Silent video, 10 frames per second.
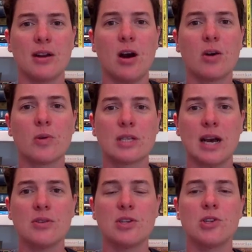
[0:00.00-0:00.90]
Hogwarts
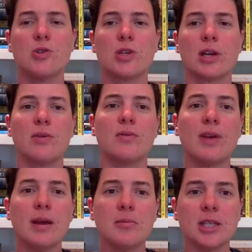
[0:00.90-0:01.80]
houses usually go in
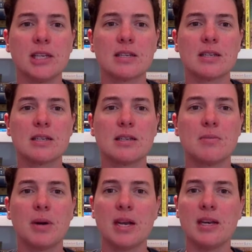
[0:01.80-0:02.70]
families,
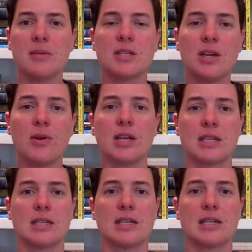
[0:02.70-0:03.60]
but he names Sirius
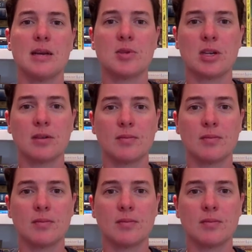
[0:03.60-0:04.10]
as an exception.